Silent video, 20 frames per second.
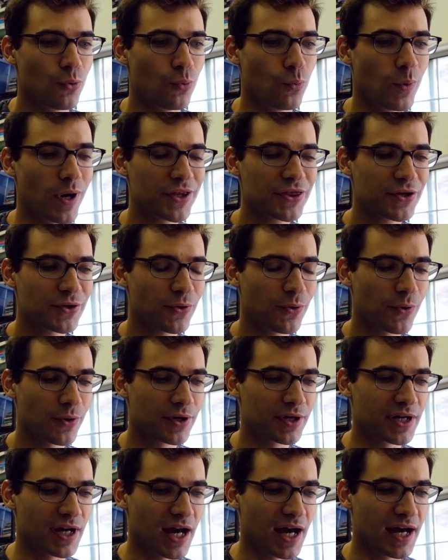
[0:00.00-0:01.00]
whether
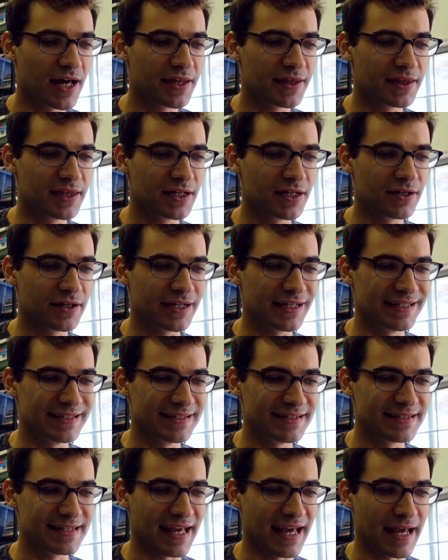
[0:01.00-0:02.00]
or not there
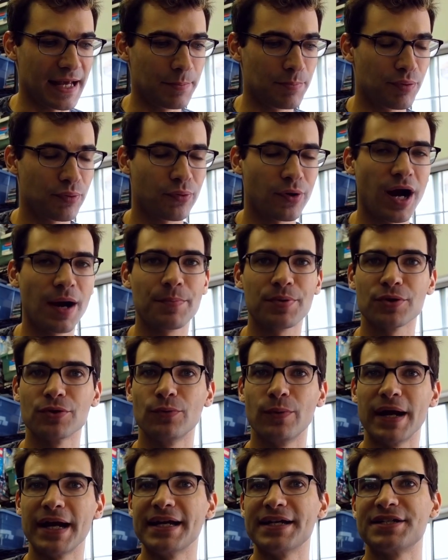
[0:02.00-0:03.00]
is a
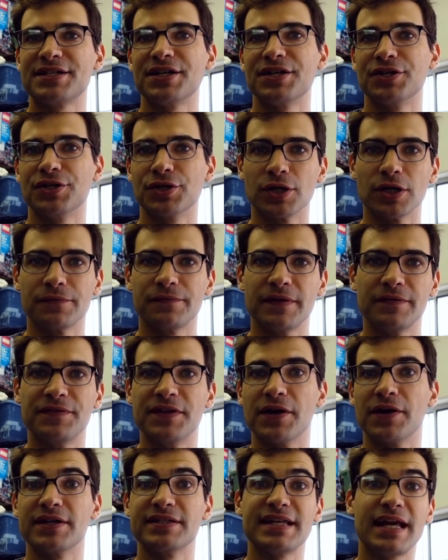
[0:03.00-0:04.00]
proper way to nerf, if
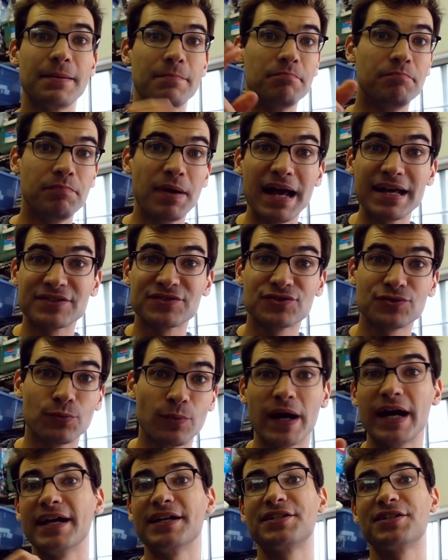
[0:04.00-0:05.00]
there is a best
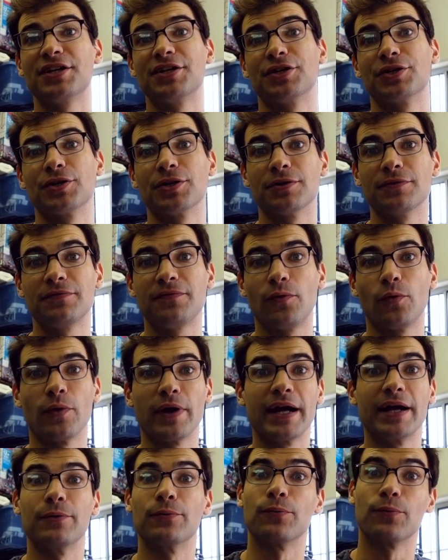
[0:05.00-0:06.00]
way to nerf
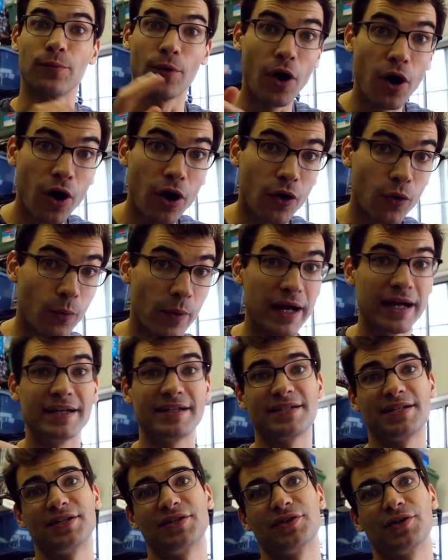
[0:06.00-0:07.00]
or a wrong way
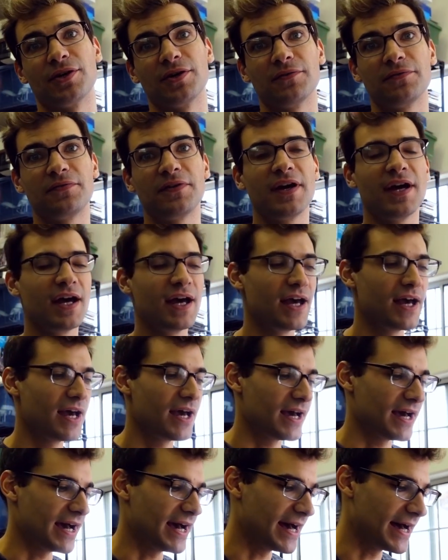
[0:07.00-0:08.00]
to
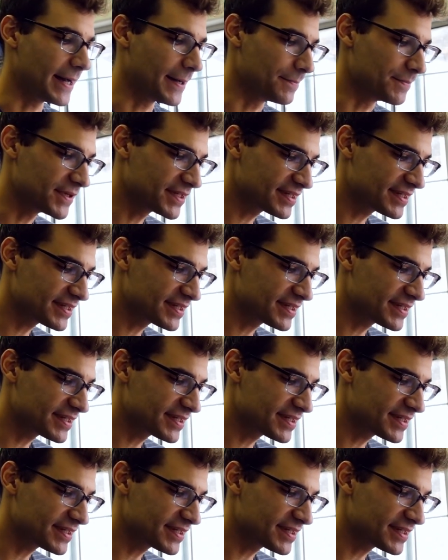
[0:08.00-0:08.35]
nerf.